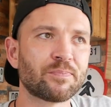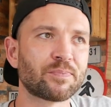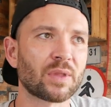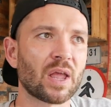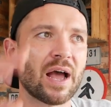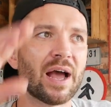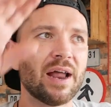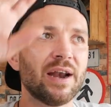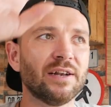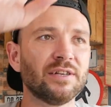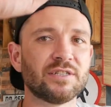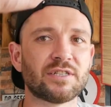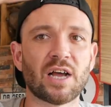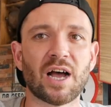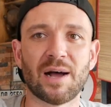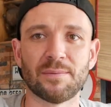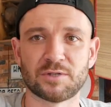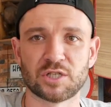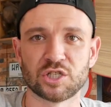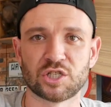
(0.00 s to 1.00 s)
and
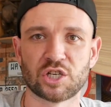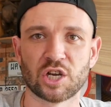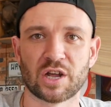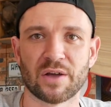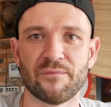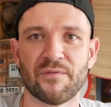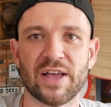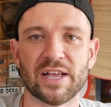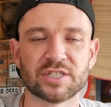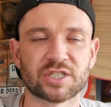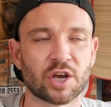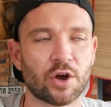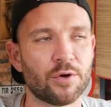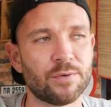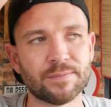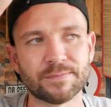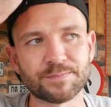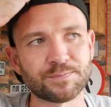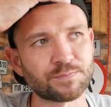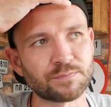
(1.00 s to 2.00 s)
up to Sukhumvit. So
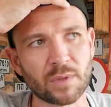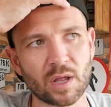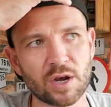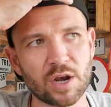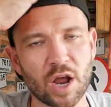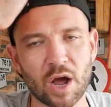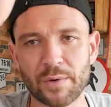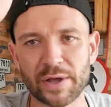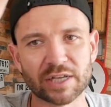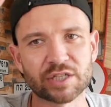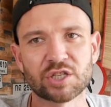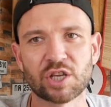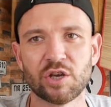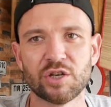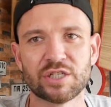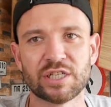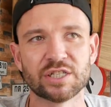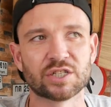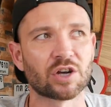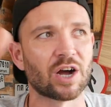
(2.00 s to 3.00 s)
no excuses,